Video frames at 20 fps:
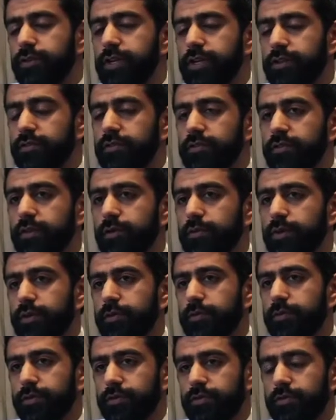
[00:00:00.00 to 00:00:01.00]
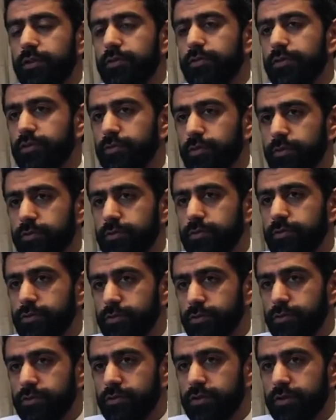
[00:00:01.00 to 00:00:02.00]
reasons that we pursued responsible
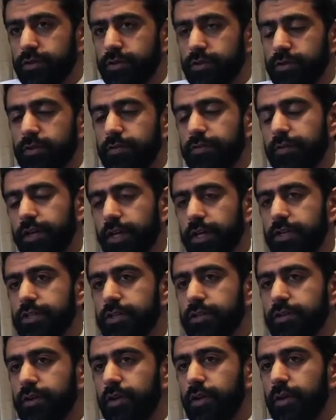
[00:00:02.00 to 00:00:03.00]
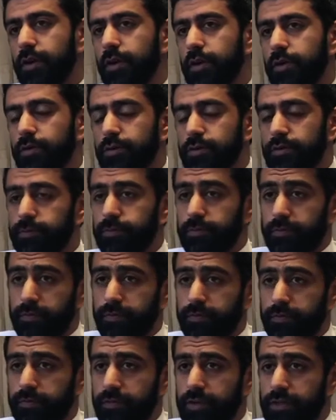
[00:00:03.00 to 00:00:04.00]
sourcing certification was
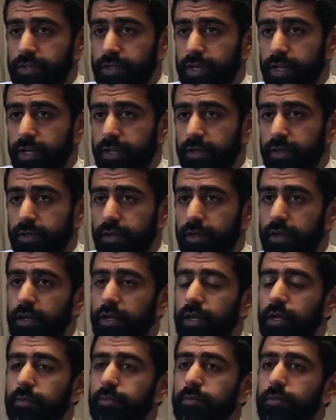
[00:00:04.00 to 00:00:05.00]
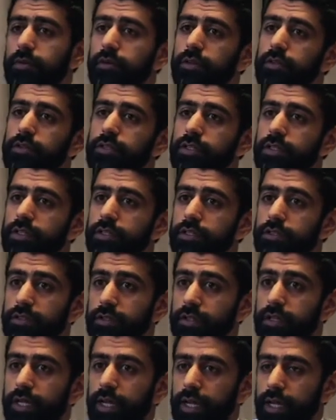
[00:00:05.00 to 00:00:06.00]
firstly
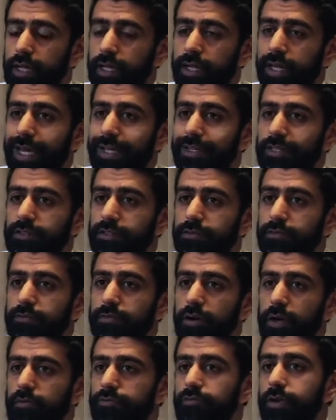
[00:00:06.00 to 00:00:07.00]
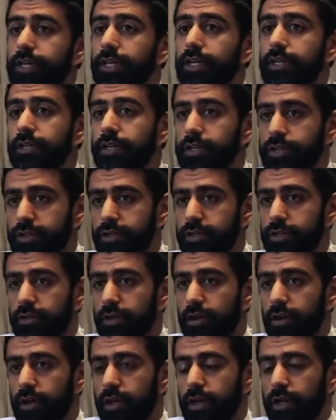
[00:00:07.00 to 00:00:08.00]
to get some recognition
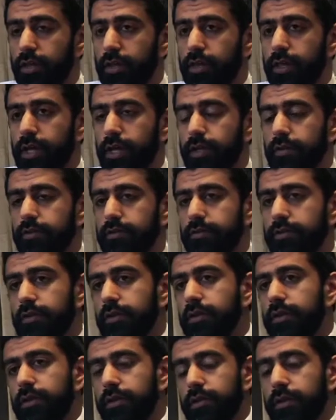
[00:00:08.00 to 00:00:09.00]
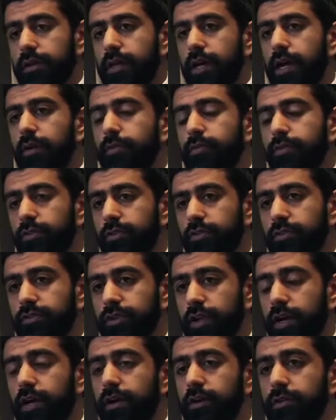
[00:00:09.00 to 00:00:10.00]
that our products
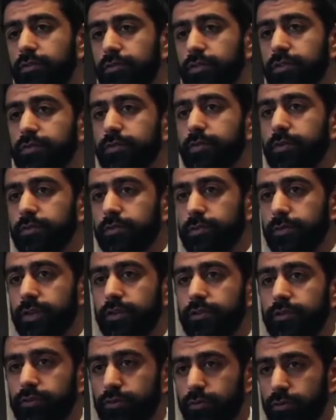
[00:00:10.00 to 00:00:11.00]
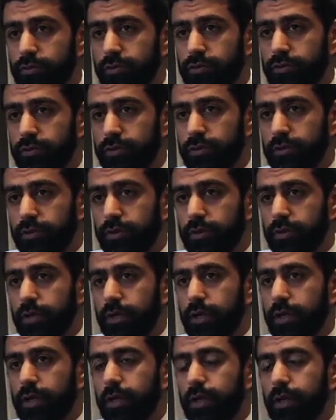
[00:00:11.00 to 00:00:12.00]
are responsibly sourced,
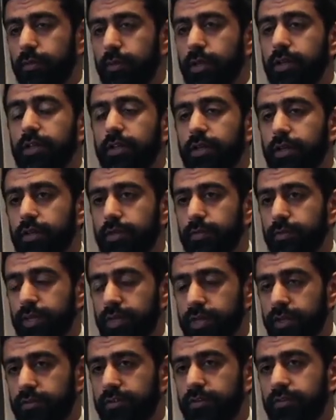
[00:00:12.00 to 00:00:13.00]
and the BES